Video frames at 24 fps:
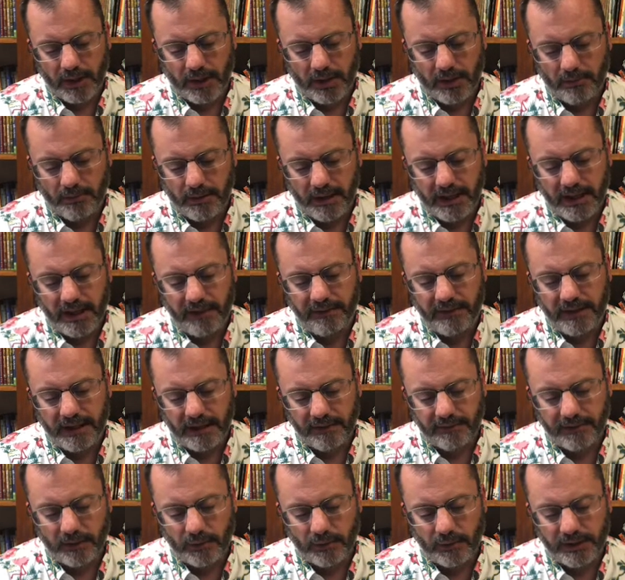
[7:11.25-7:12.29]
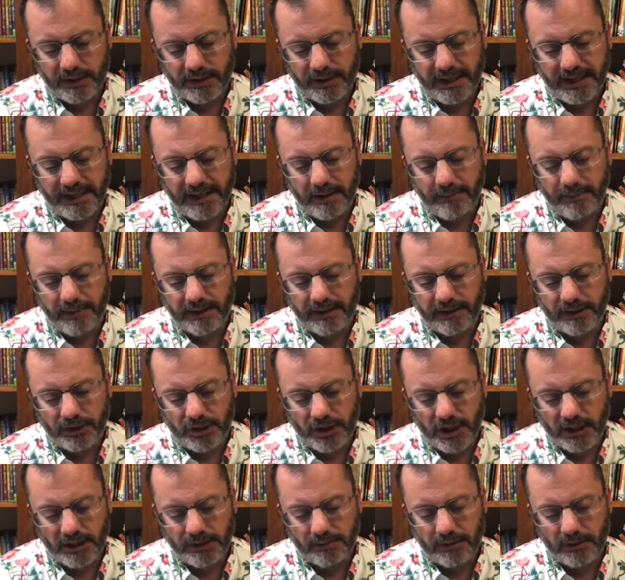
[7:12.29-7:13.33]
The men of Nineveh will stand up at the
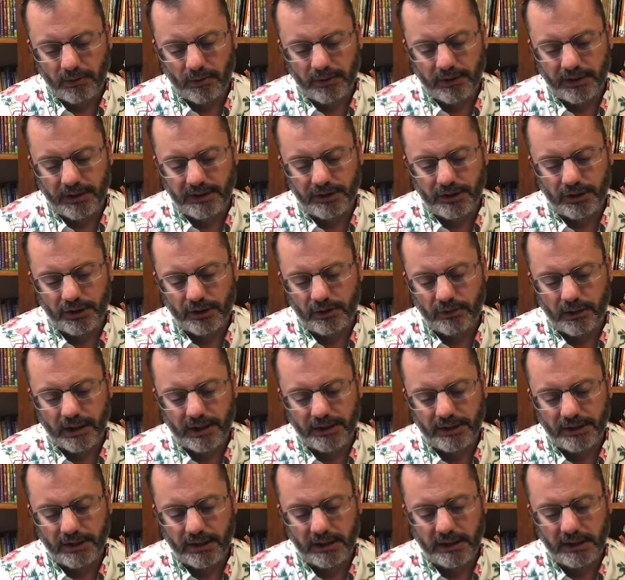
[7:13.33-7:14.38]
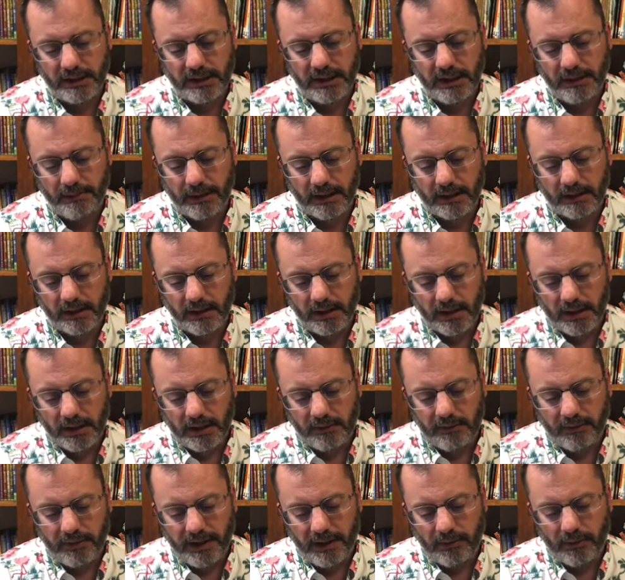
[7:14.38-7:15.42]
judgment with this generation and condemn it,
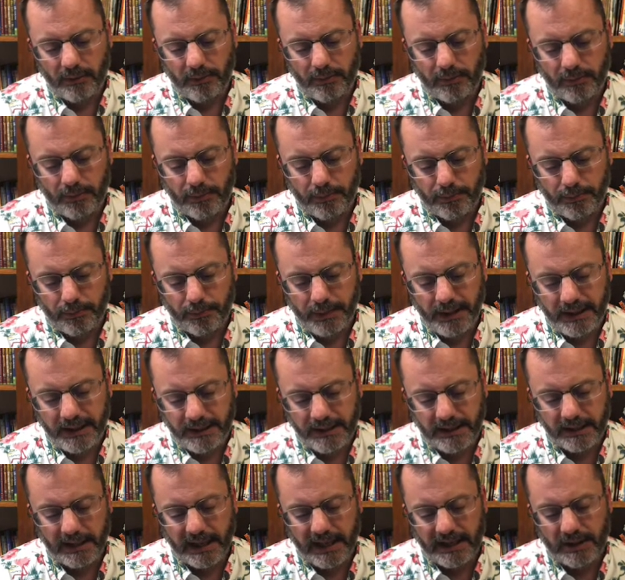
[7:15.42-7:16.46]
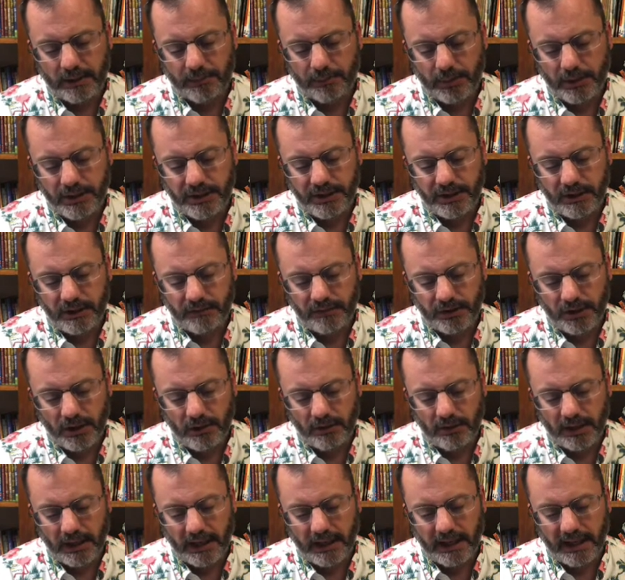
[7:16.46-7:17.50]
for they were repented at the preaching of
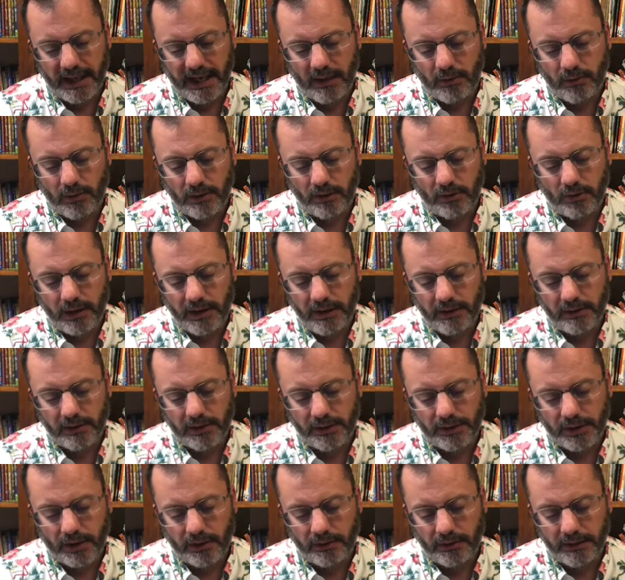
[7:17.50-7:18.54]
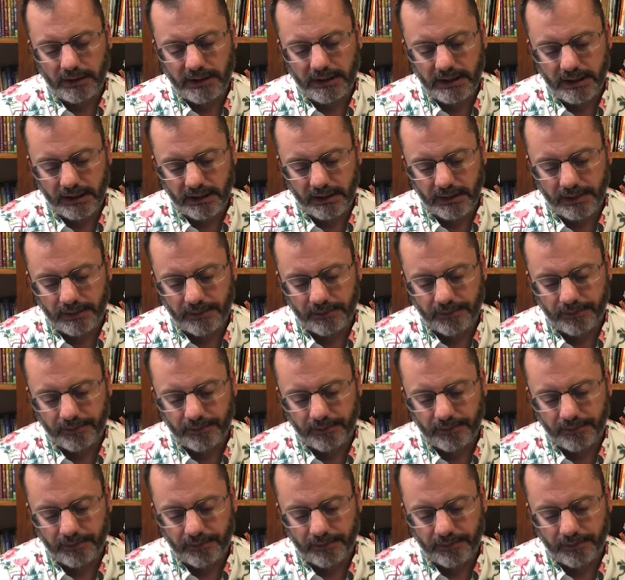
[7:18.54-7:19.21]
Jonah, and now one greater than Jonah is here.